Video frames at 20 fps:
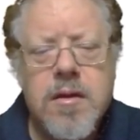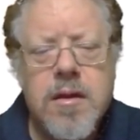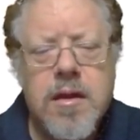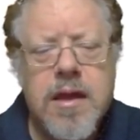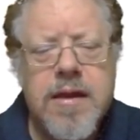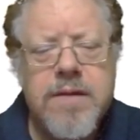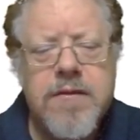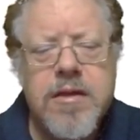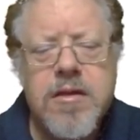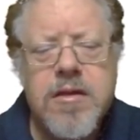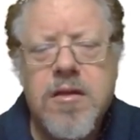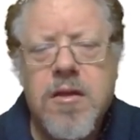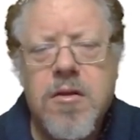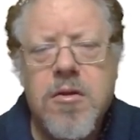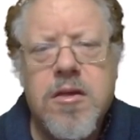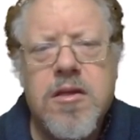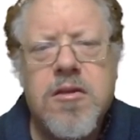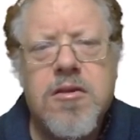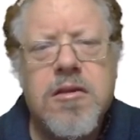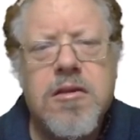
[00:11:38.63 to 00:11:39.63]
even
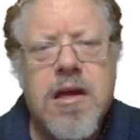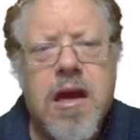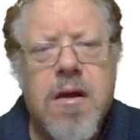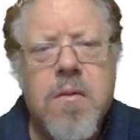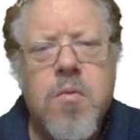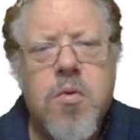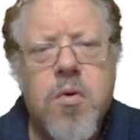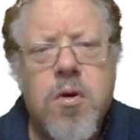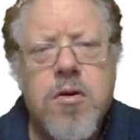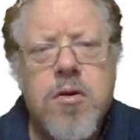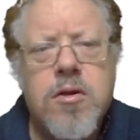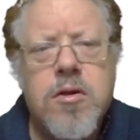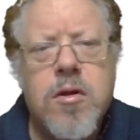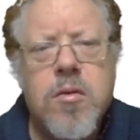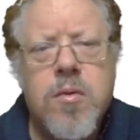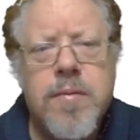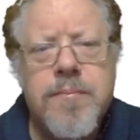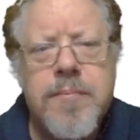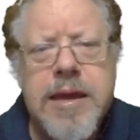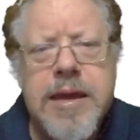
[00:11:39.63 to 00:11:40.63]
though some words
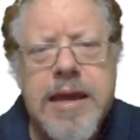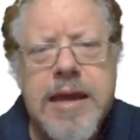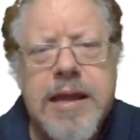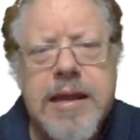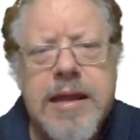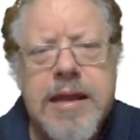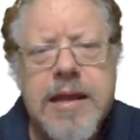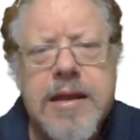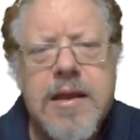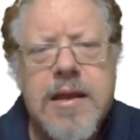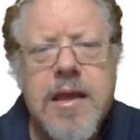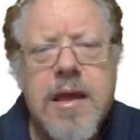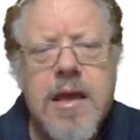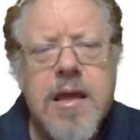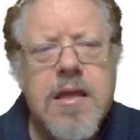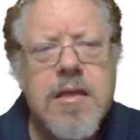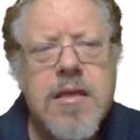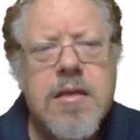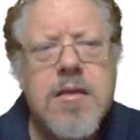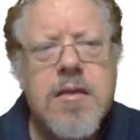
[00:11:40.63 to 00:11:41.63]
are repeated,
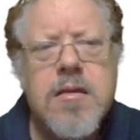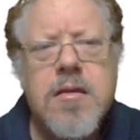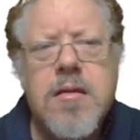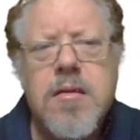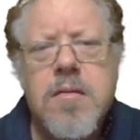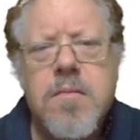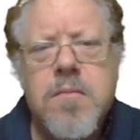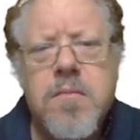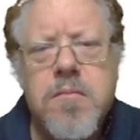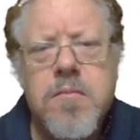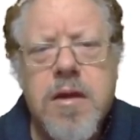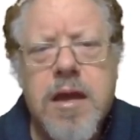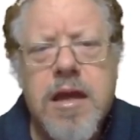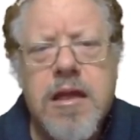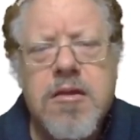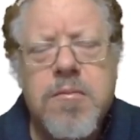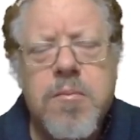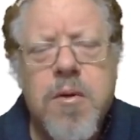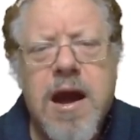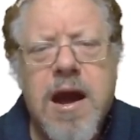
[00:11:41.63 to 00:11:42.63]

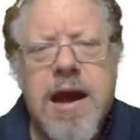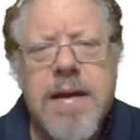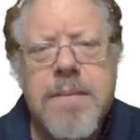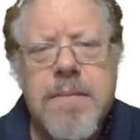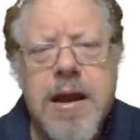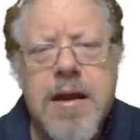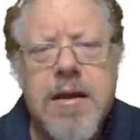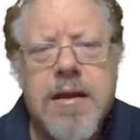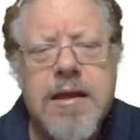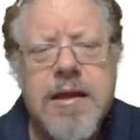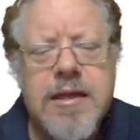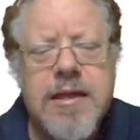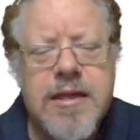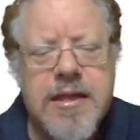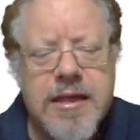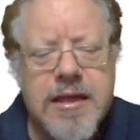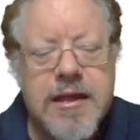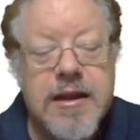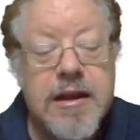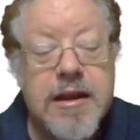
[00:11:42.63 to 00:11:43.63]
it's primarily
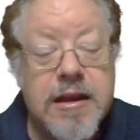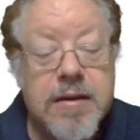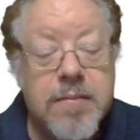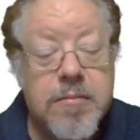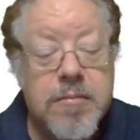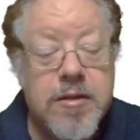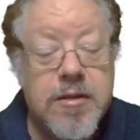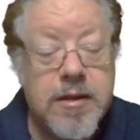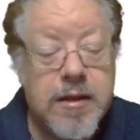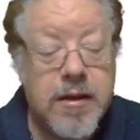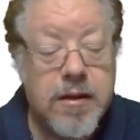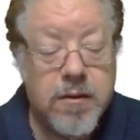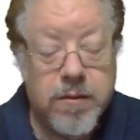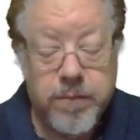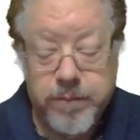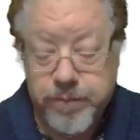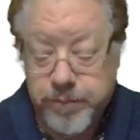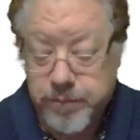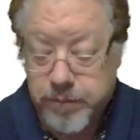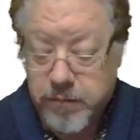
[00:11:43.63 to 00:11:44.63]
synonyms here.
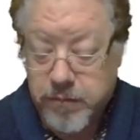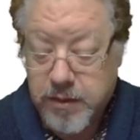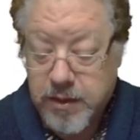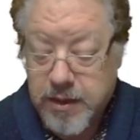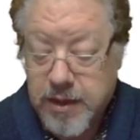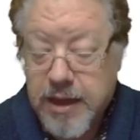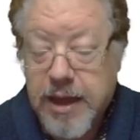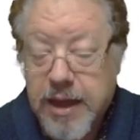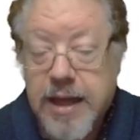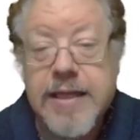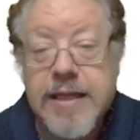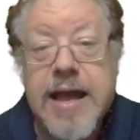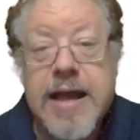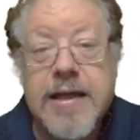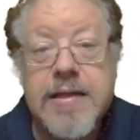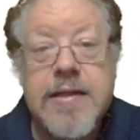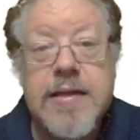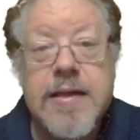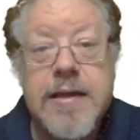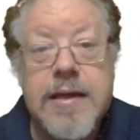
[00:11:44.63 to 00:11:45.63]
And
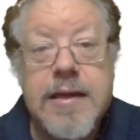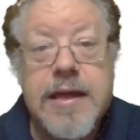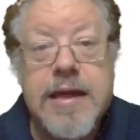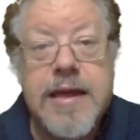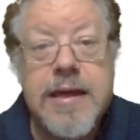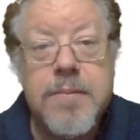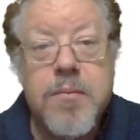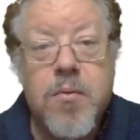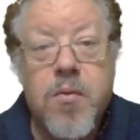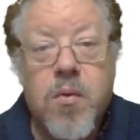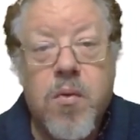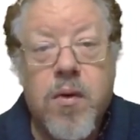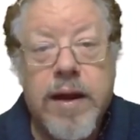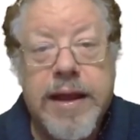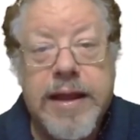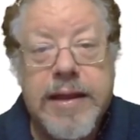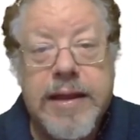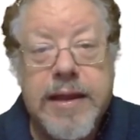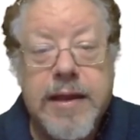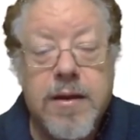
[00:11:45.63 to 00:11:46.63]
that's the key
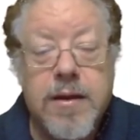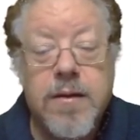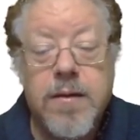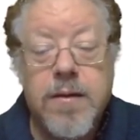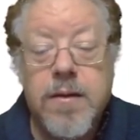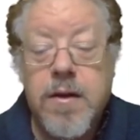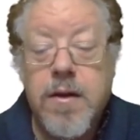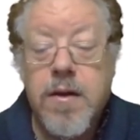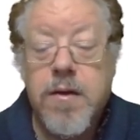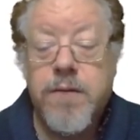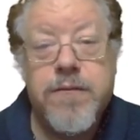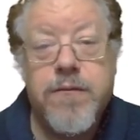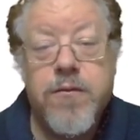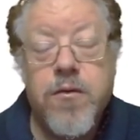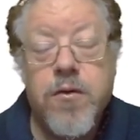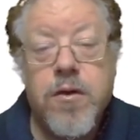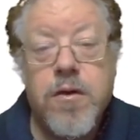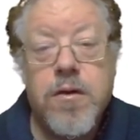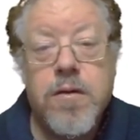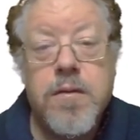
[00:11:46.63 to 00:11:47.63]
point here
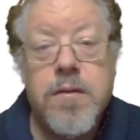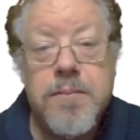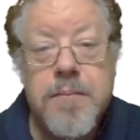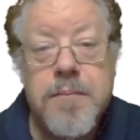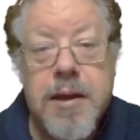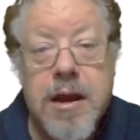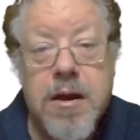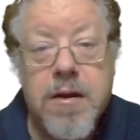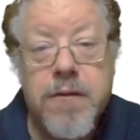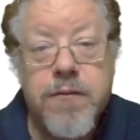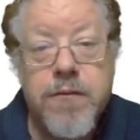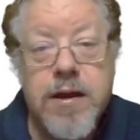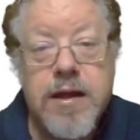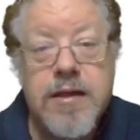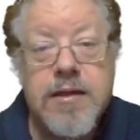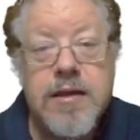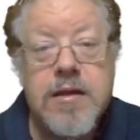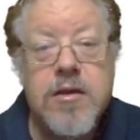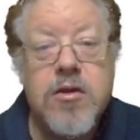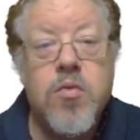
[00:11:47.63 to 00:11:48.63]
for
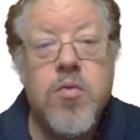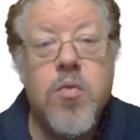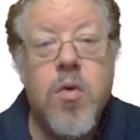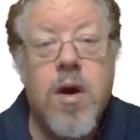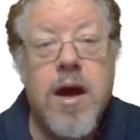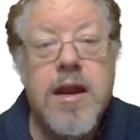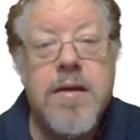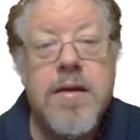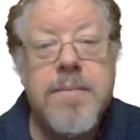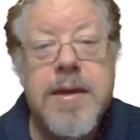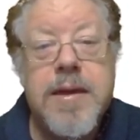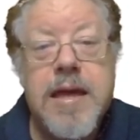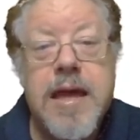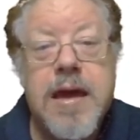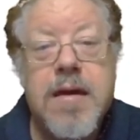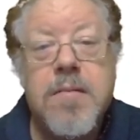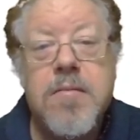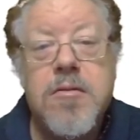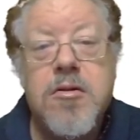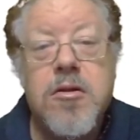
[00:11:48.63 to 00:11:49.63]
paraphrasing. You want to be
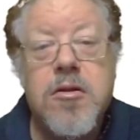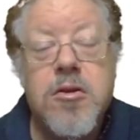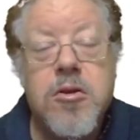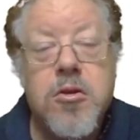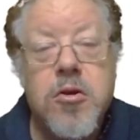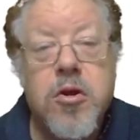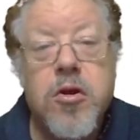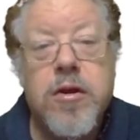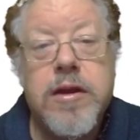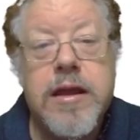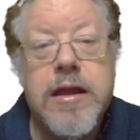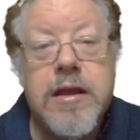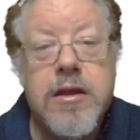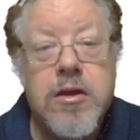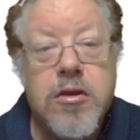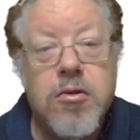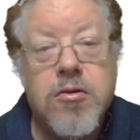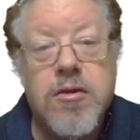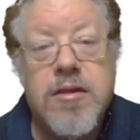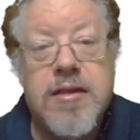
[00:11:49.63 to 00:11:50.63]
able to learn and
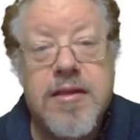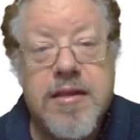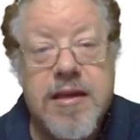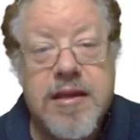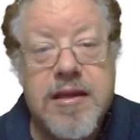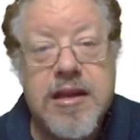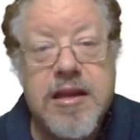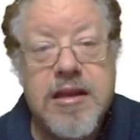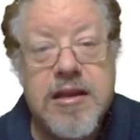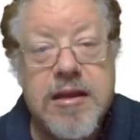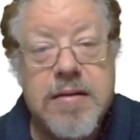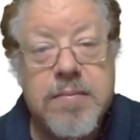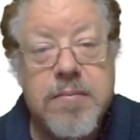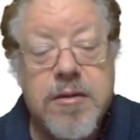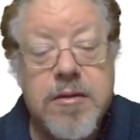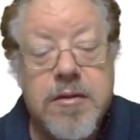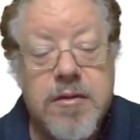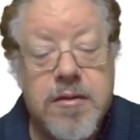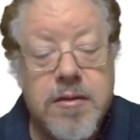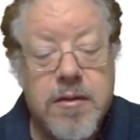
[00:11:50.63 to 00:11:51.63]
use
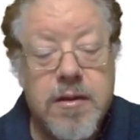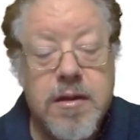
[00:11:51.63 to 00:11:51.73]
synonyms.